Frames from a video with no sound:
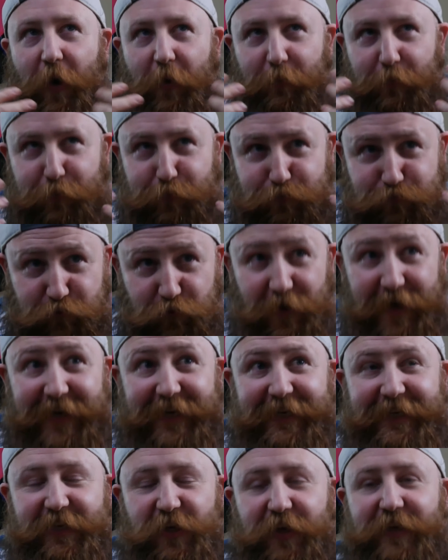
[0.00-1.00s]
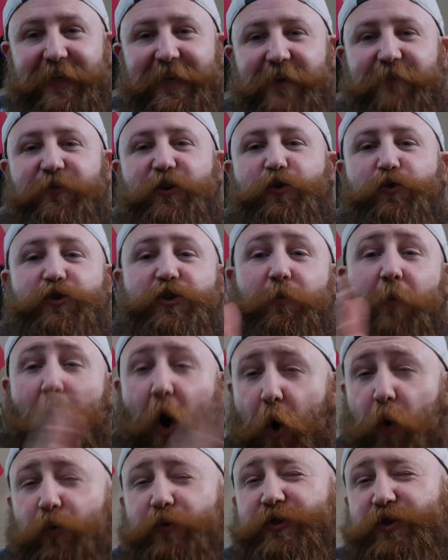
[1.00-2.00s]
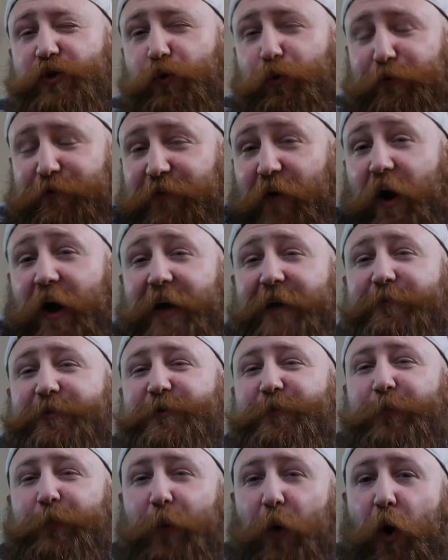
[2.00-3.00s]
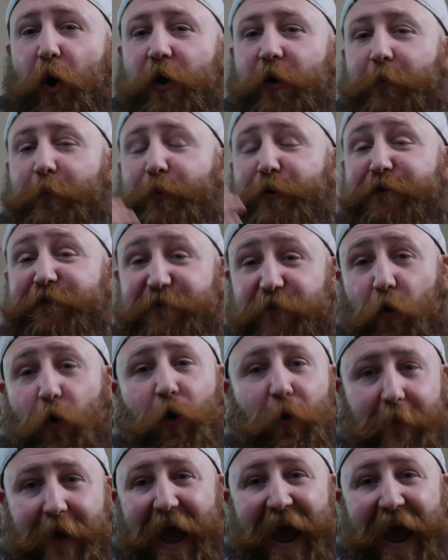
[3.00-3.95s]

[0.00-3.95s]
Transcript: really going to give you some old school vibes but perform